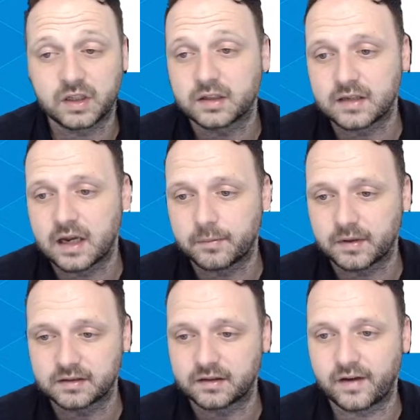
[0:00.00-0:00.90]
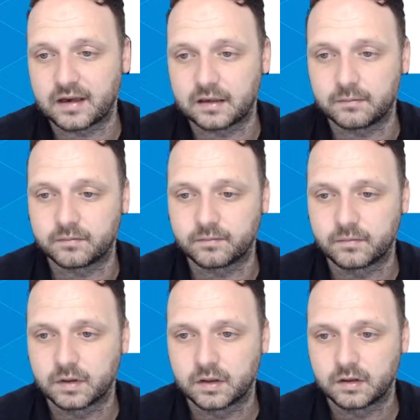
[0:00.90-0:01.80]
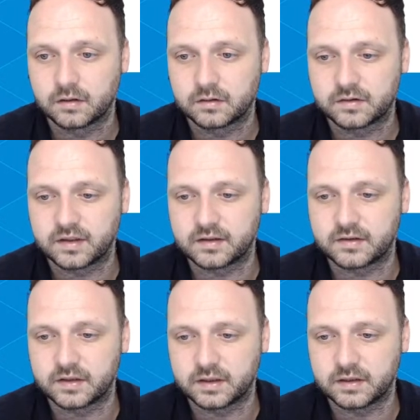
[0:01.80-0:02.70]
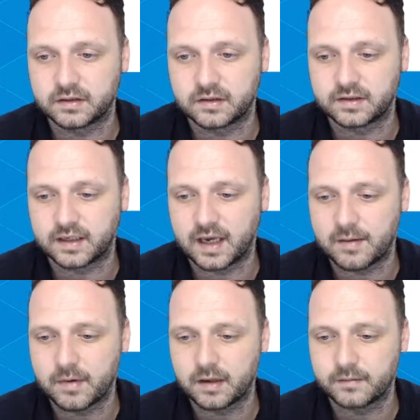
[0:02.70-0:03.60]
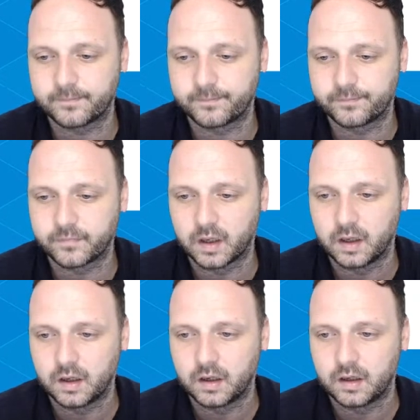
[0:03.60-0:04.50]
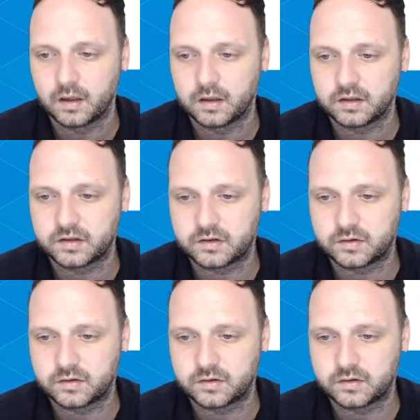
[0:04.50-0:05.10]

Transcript: is now because I've had him since he came in. He's